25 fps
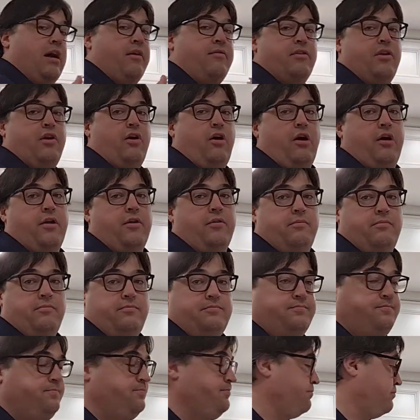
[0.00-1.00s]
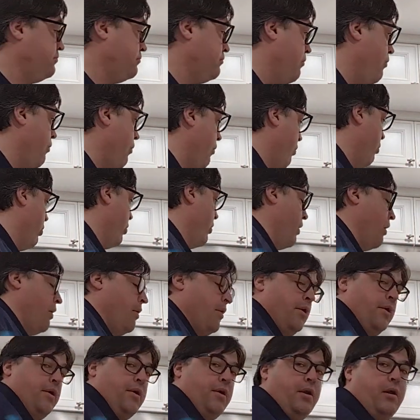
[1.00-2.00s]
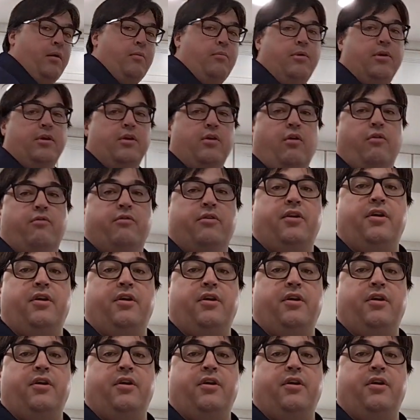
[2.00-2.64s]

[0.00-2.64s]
oven on. I'll bring you over